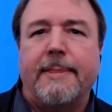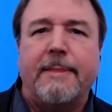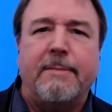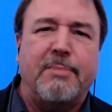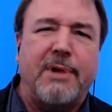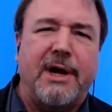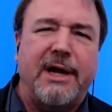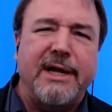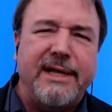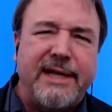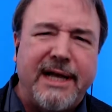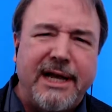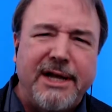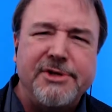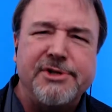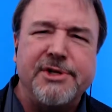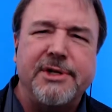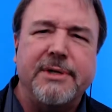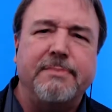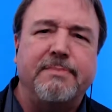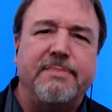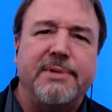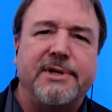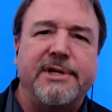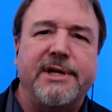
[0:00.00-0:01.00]
By
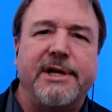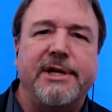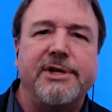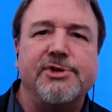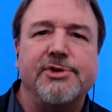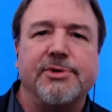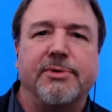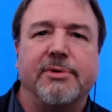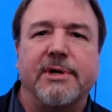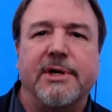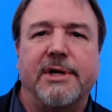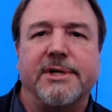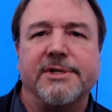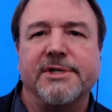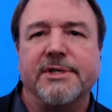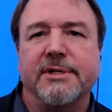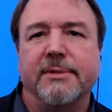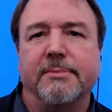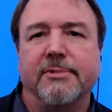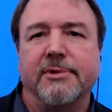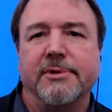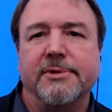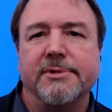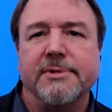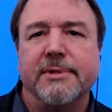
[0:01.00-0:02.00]
engaging potential
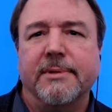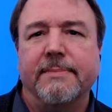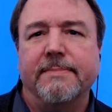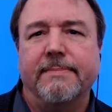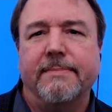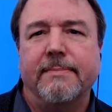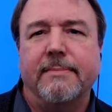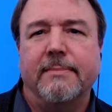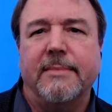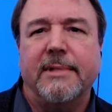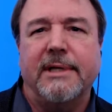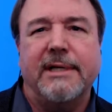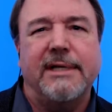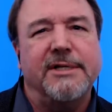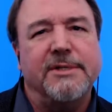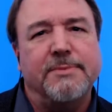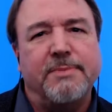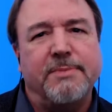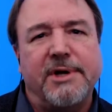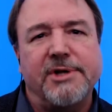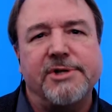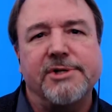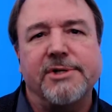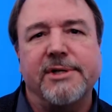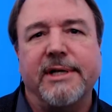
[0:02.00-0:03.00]
customers,
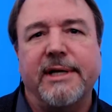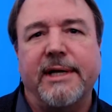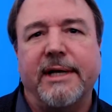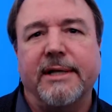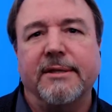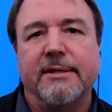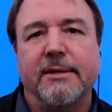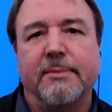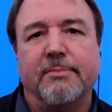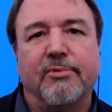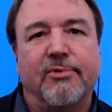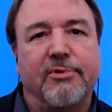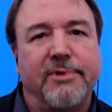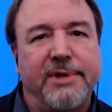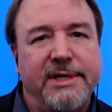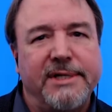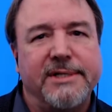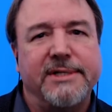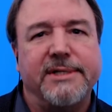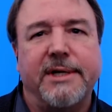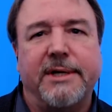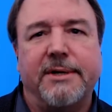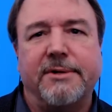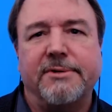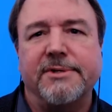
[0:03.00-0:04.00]
especially at the
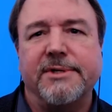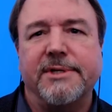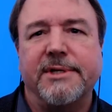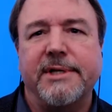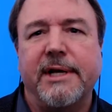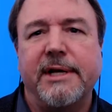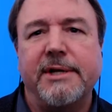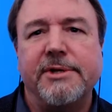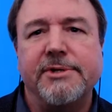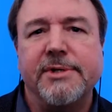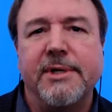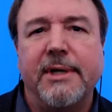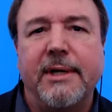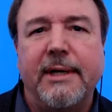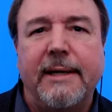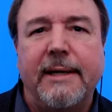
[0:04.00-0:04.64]
pre-sale stage,